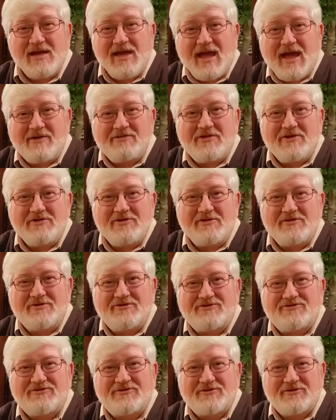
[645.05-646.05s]
and the
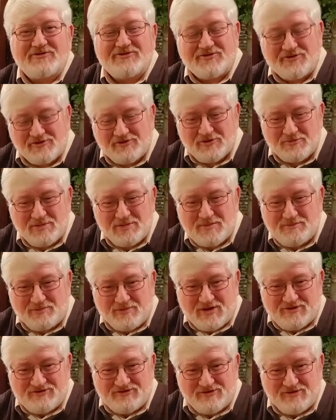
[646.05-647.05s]
nurse took her blood
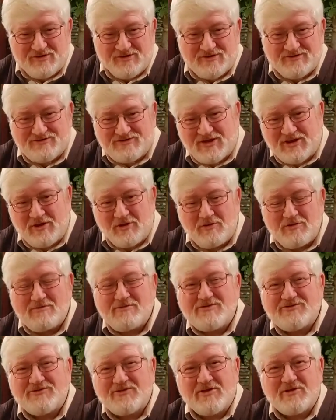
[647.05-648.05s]
pressure and said, oh, it
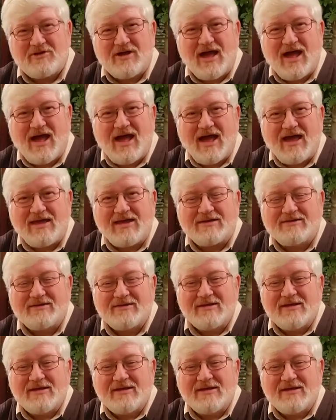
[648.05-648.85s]
was a little high,